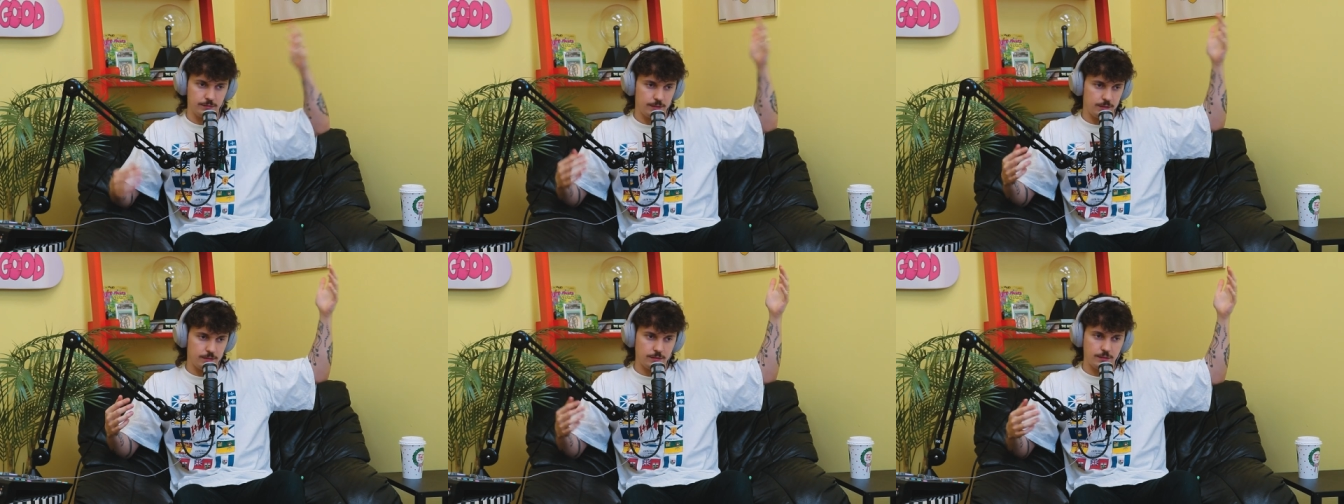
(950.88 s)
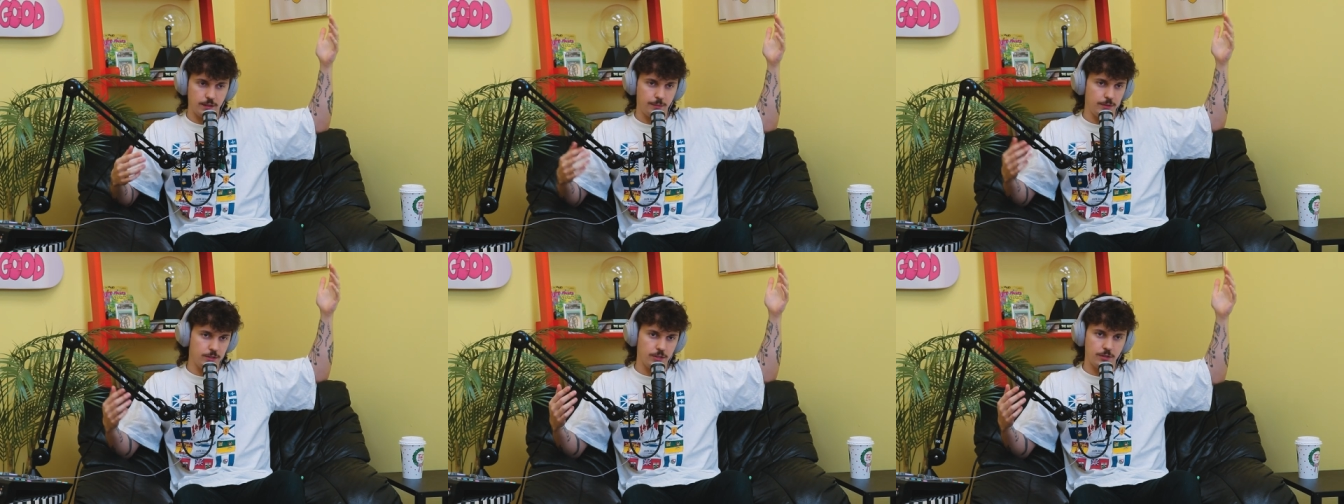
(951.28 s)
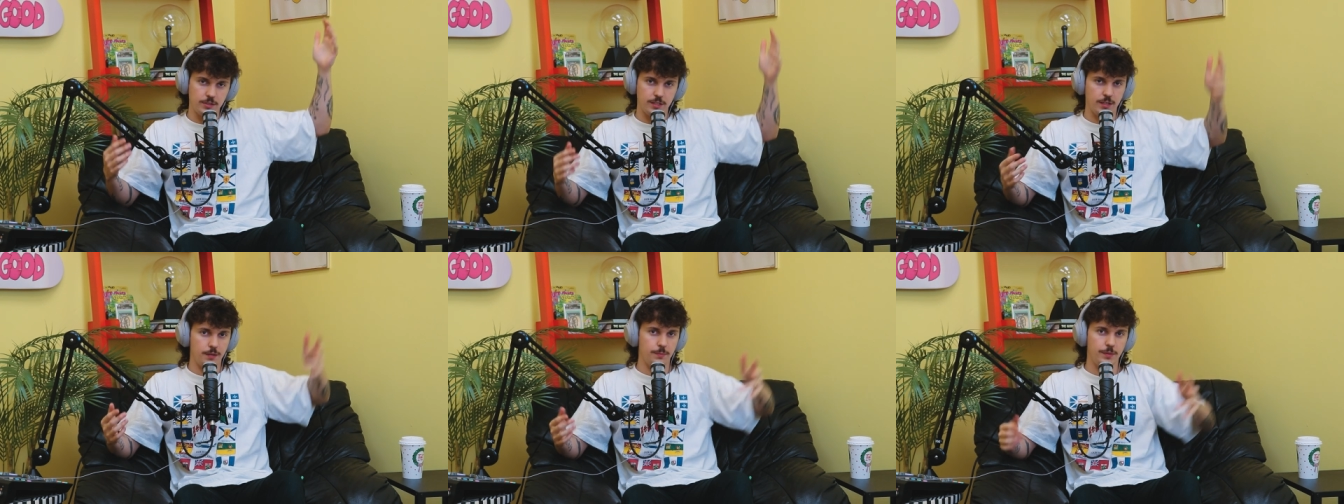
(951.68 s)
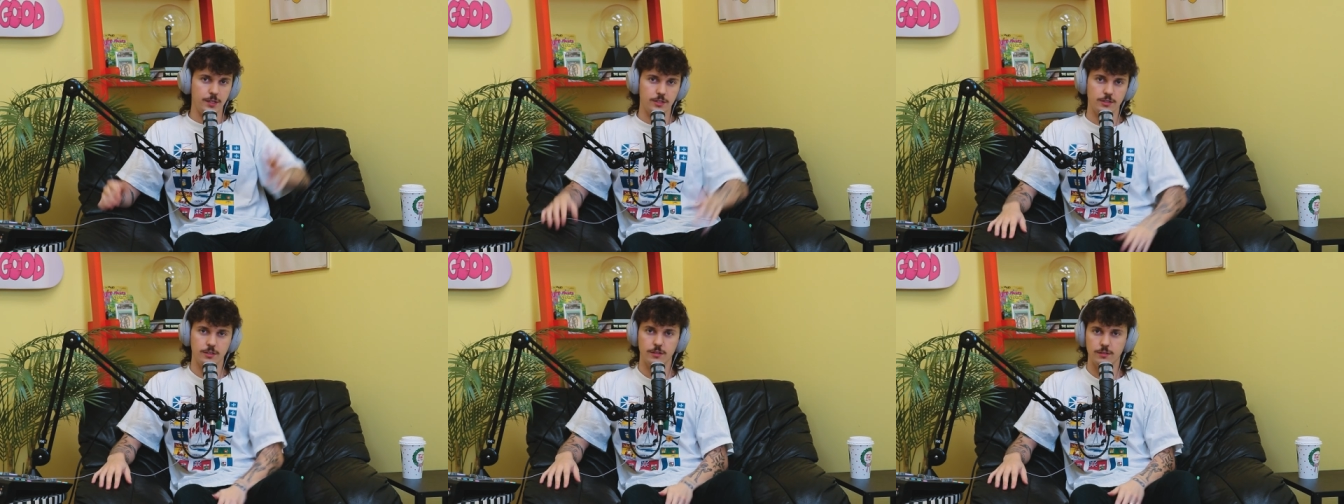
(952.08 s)
that'd be jokes to get a
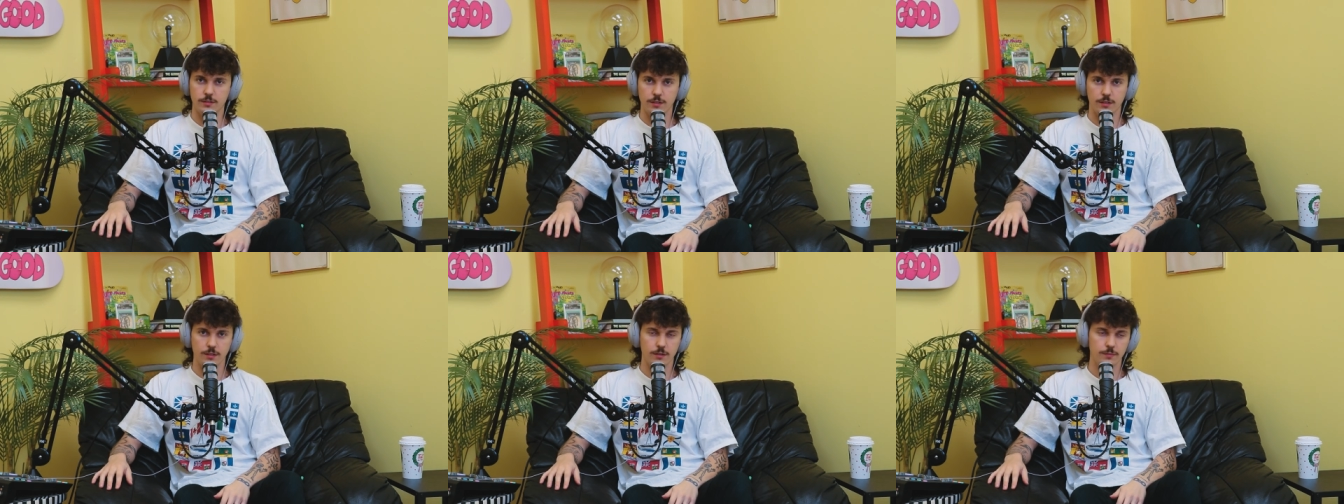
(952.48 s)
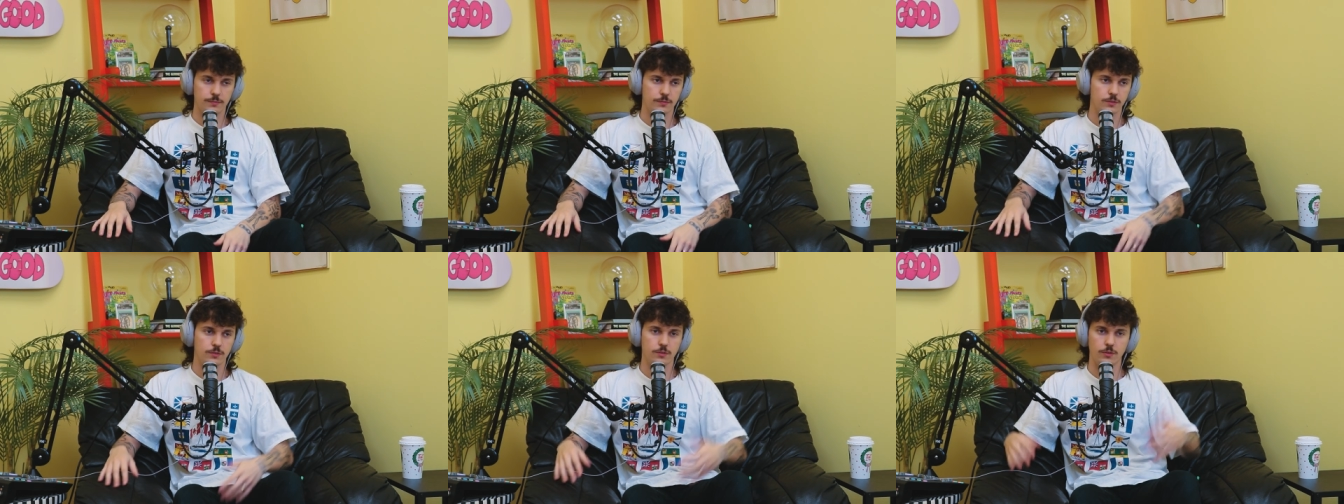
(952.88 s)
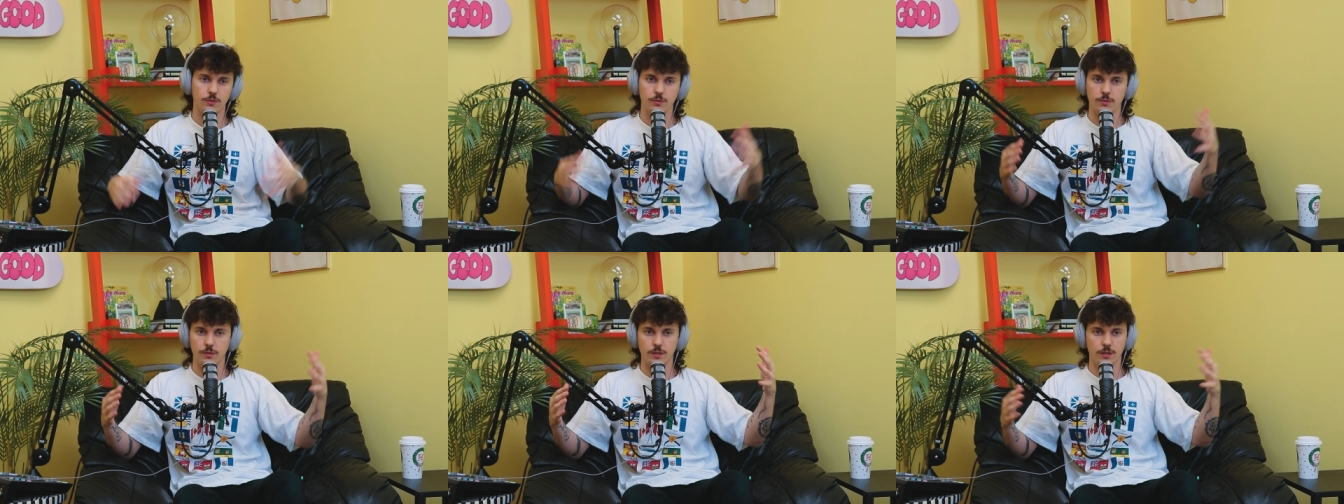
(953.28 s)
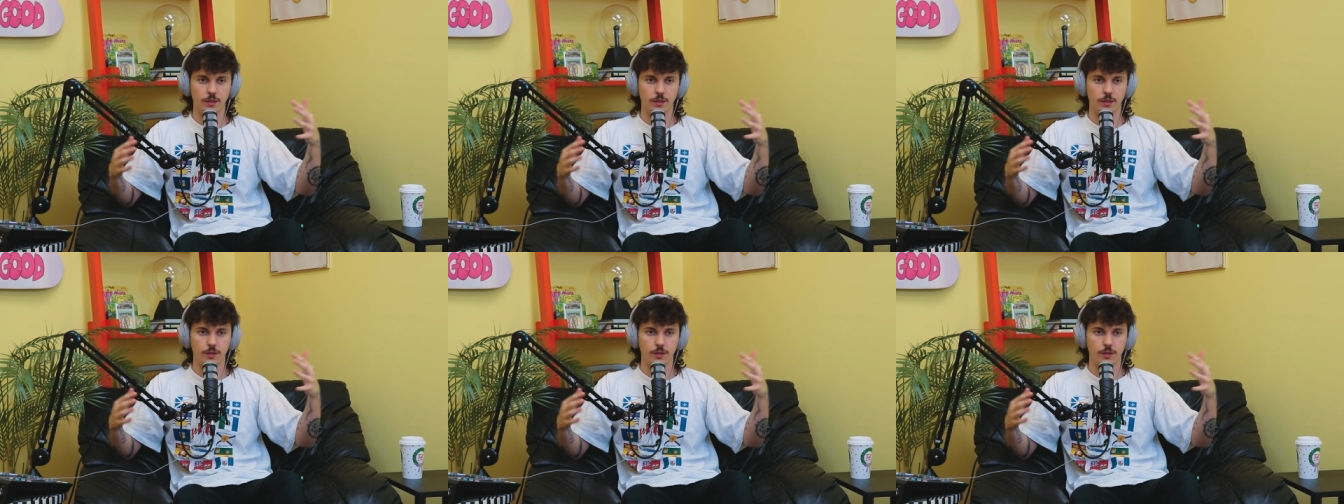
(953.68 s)
picture, you know, So